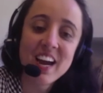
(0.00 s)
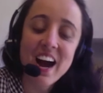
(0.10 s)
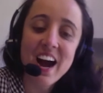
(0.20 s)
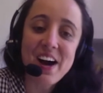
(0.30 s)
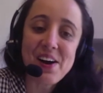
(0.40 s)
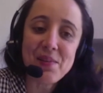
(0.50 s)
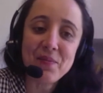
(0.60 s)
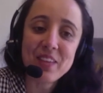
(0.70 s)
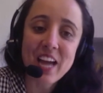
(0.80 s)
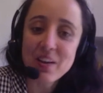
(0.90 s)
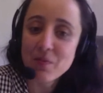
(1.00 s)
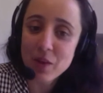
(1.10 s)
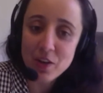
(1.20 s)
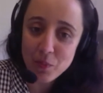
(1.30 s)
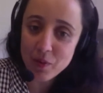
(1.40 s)
and in
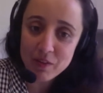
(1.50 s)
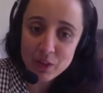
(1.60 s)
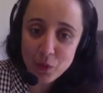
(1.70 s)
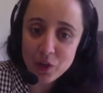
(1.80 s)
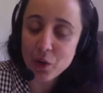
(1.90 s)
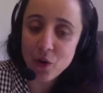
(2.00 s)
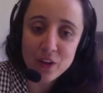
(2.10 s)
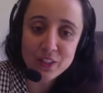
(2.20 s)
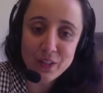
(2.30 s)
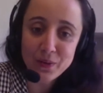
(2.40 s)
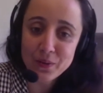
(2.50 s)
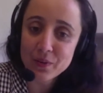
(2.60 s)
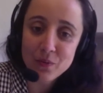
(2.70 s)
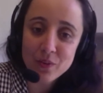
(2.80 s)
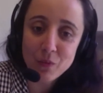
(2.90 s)
your previous work, you were also
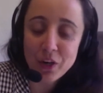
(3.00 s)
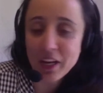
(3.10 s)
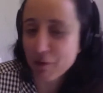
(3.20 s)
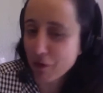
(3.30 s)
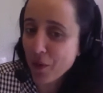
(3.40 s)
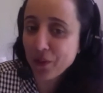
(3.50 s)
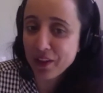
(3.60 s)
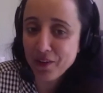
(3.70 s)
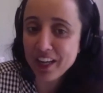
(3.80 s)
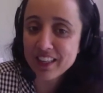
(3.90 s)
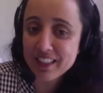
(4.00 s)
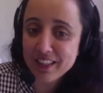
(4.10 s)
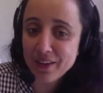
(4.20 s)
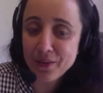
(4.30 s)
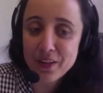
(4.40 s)
working remotely, right?
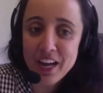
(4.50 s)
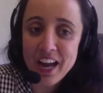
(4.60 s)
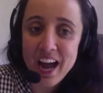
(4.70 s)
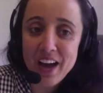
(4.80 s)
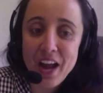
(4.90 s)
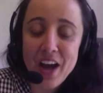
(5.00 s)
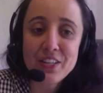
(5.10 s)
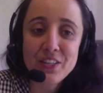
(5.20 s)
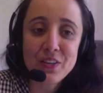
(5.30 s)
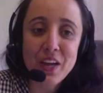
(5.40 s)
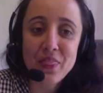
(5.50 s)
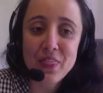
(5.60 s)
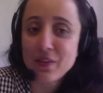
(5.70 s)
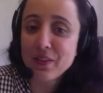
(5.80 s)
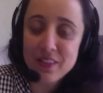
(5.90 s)
So, how did you get
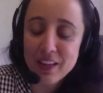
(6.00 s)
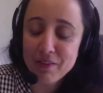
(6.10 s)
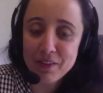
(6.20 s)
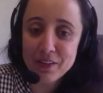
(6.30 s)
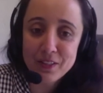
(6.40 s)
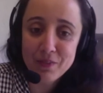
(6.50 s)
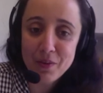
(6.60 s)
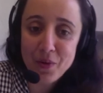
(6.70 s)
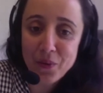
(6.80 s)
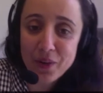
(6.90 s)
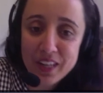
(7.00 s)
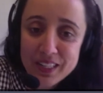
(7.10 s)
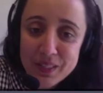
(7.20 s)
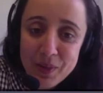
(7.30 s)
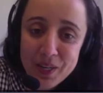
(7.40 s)
that first remote work
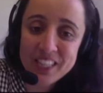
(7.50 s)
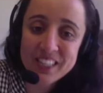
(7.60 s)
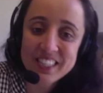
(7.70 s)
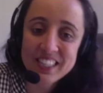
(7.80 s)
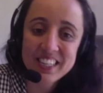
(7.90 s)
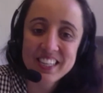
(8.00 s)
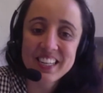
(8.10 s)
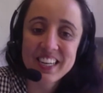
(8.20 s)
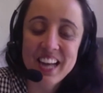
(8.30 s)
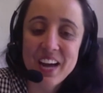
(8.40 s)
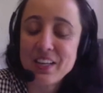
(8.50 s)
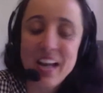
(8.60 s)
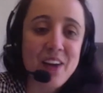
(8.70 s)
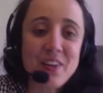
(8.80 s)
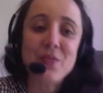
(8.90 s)
experience, and how
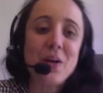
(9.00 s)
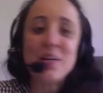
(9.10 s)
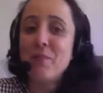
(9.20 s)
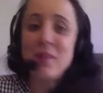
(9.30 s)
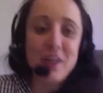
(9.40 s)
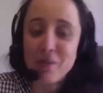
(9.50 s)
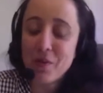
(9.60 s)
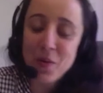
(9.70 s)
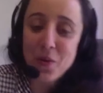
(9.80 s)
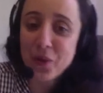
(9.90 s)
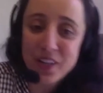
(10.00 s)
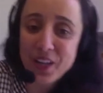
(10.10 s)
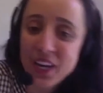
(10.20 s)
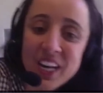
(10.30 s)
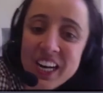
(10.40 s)
did you end up being a remote worker?